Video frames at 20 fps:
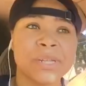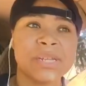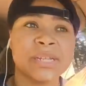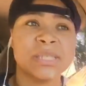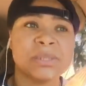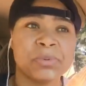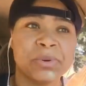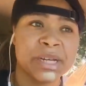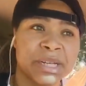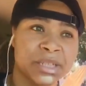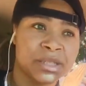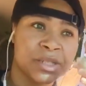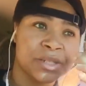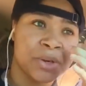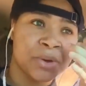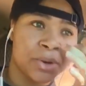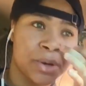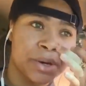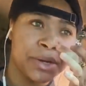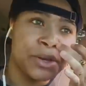can express
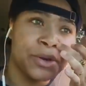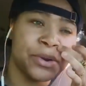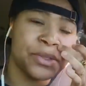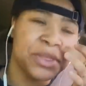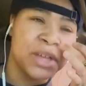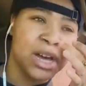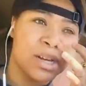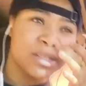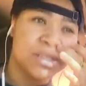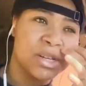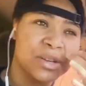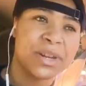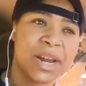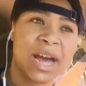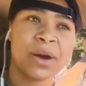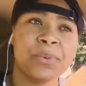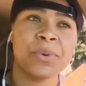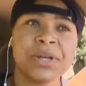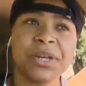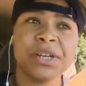your thoughts on
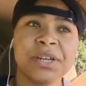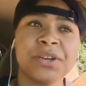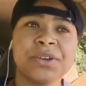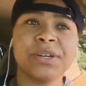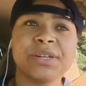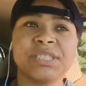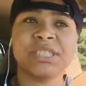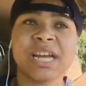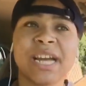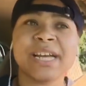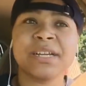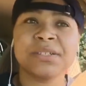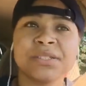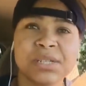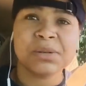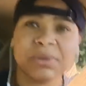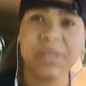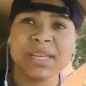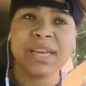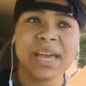not wanting your
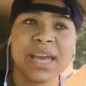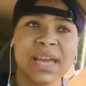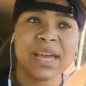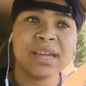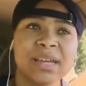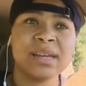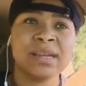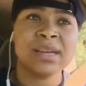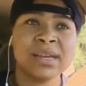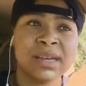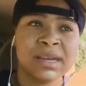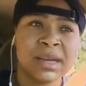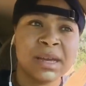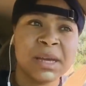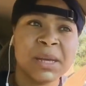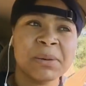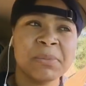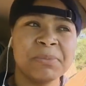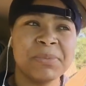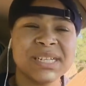child to be gay,
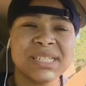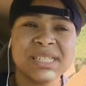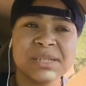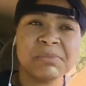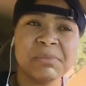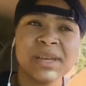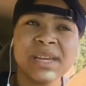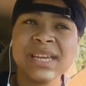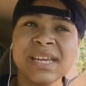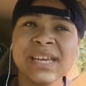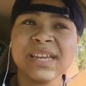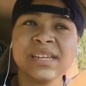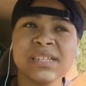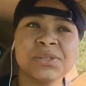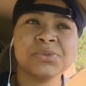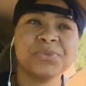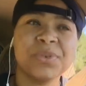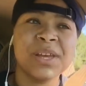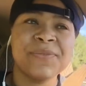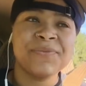but to me, it
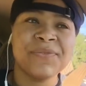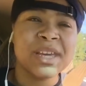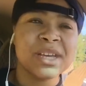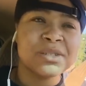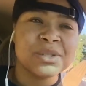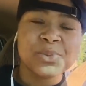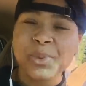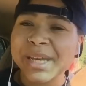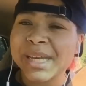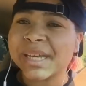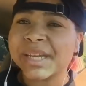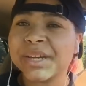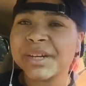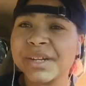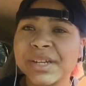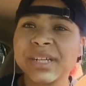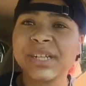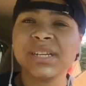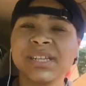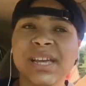feels
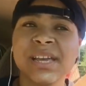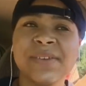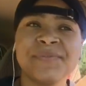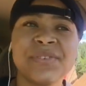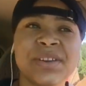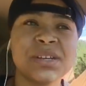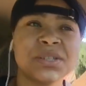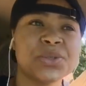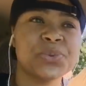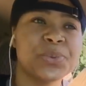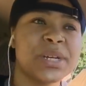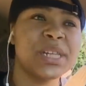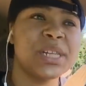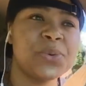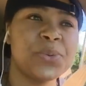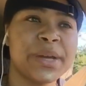weird. It feels really